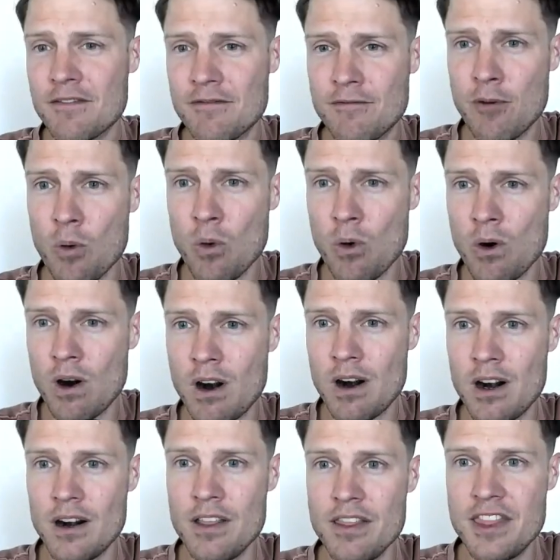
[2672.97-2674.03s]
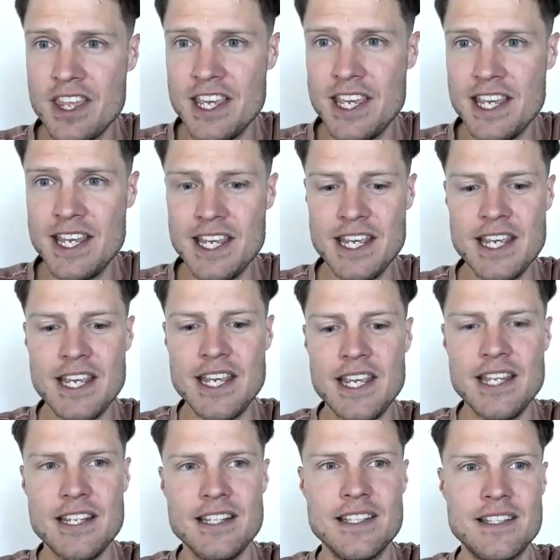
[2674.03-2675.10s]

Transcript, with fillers: for the